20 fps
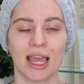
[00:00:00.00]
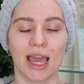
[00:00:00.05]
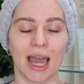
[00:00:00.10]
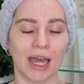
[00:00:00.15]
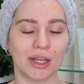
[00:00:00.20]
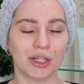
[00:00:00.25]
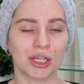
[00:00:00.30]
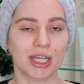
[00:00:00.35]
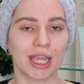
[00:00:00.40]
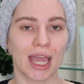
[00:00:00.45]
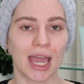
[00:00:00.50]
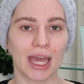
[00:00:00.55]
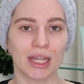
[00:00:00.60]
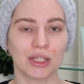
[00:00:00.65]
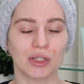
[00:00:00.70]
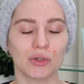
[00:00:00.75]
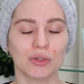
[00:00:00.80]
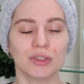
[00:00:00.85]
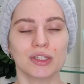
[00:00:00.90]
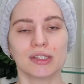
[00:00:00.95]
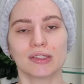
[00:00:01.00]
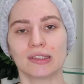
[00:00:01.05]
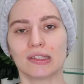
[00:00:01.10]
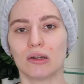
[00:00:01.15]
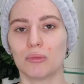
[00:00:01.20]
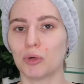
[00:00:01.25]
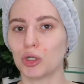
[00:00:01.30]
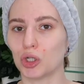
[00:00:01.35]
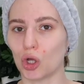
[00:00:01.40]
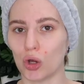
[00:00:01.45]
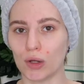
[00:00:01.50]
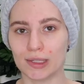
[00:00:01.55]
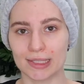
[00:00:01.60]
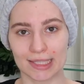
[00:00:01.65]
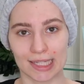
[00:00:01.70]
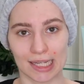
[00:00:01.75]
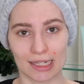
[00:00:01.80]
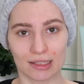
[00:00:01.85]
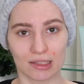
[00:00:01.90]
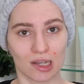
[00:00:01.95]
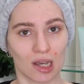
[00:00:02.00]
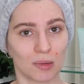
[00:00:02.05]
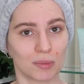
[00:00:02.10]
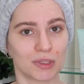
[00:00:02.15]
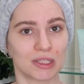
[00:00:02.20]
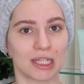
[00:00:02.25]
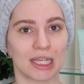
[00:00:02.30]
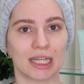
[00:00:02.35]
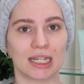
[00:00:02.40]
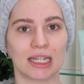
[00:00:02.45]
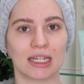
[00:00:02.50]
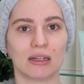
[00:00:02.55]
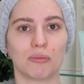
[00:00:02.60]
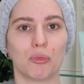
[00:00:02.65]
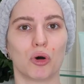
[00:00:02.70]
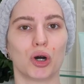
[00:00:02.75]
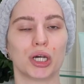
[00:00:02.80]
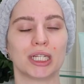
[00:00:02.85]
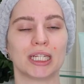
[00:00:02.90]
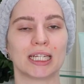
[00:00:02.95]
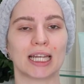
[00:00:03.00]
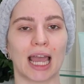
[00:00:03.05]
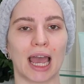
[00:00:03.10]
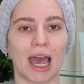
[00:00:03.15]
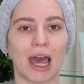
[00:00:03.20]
And you can use this serum on all skin types daily in the morning